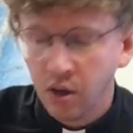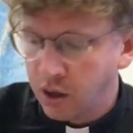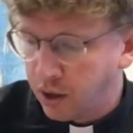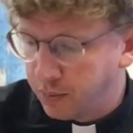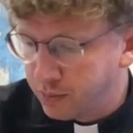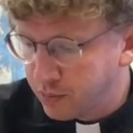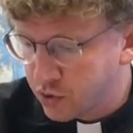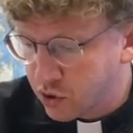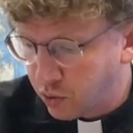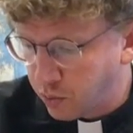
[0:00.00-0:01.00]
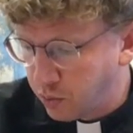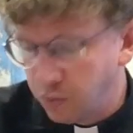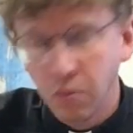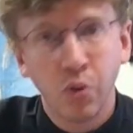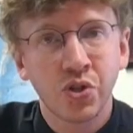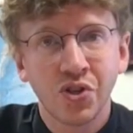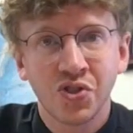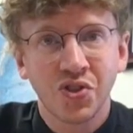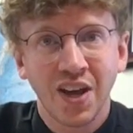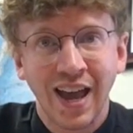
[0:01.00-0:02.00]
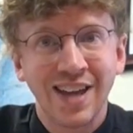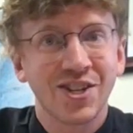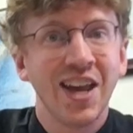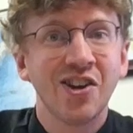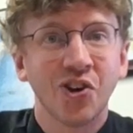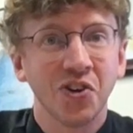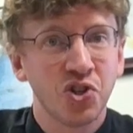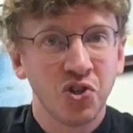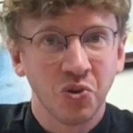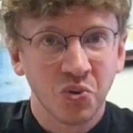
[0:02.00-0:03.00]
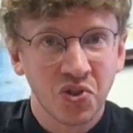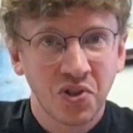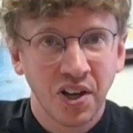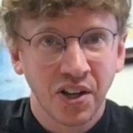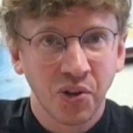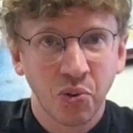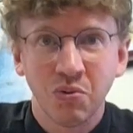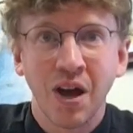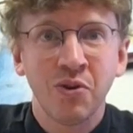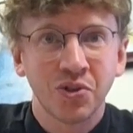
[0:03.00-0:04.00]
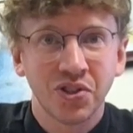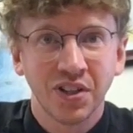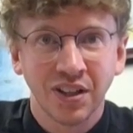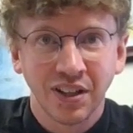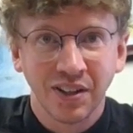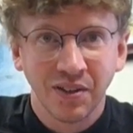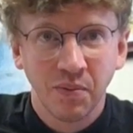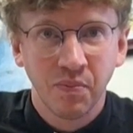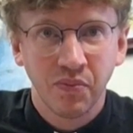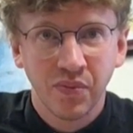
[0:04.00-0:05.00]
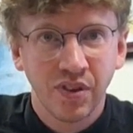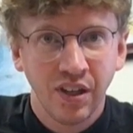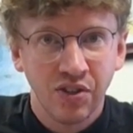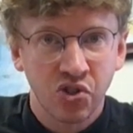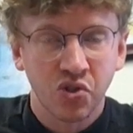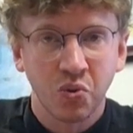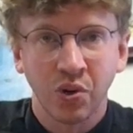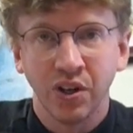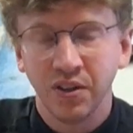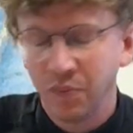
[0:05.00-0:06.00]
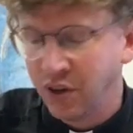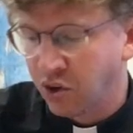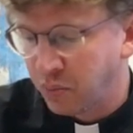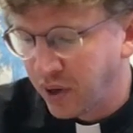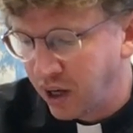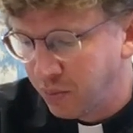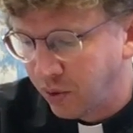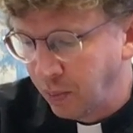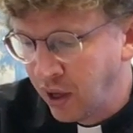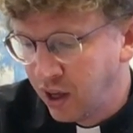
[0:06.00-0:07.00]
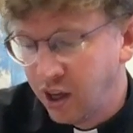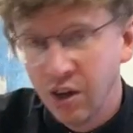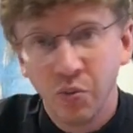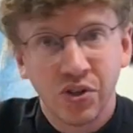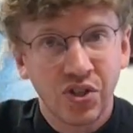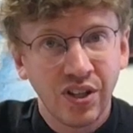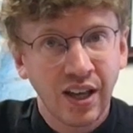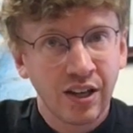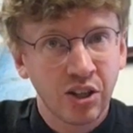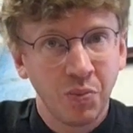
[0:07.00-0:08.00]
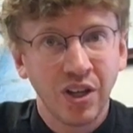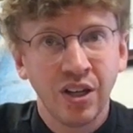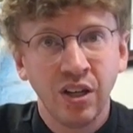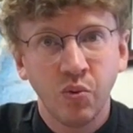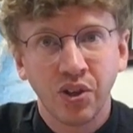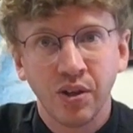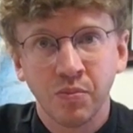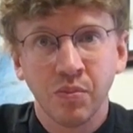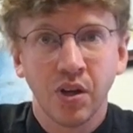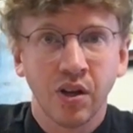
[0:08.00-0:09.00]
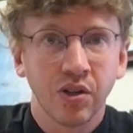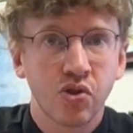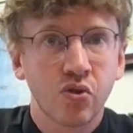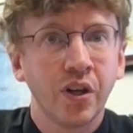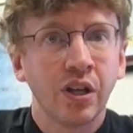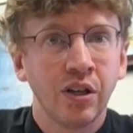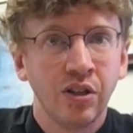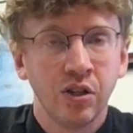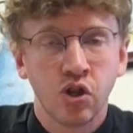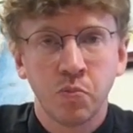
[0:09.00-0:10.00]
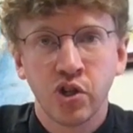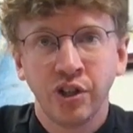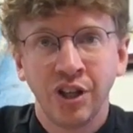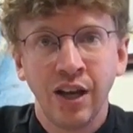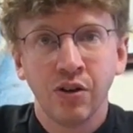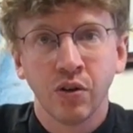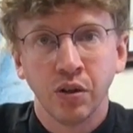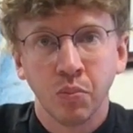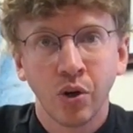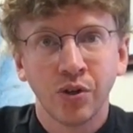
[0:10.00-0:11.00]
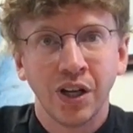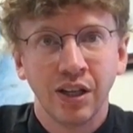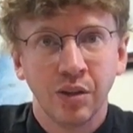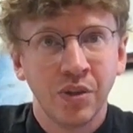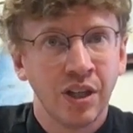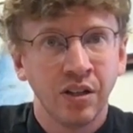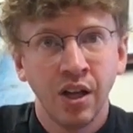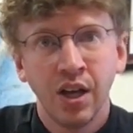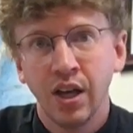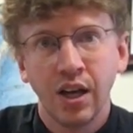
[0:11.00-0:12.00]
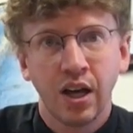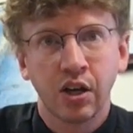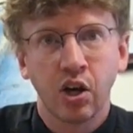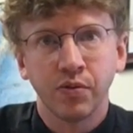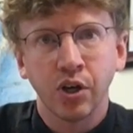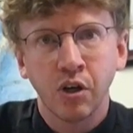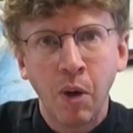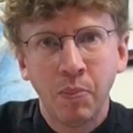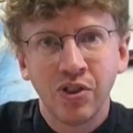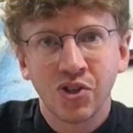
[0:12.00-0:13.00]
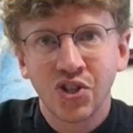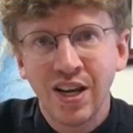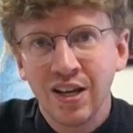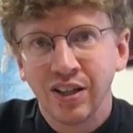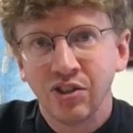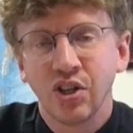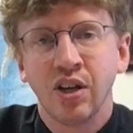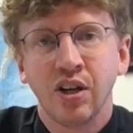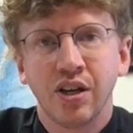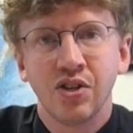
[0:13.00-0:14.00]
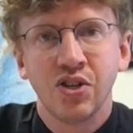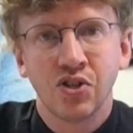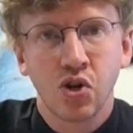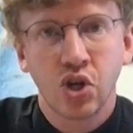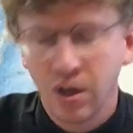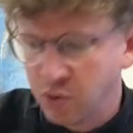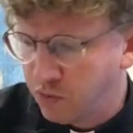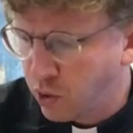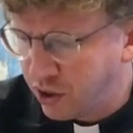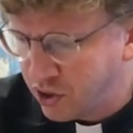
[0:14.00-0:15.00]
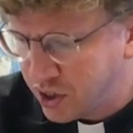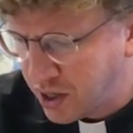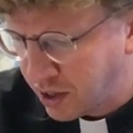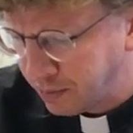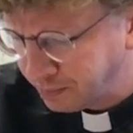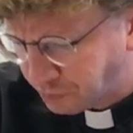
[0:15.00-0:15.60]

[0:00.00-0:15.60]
Um, so Moses has anger issues uh, throughout uh, his story in our Bible. We see that at the beginning with him uh, striking the Egyptian in anger and murdering him, and then covering him up in the sand because uh, he's ashamed of what he's done.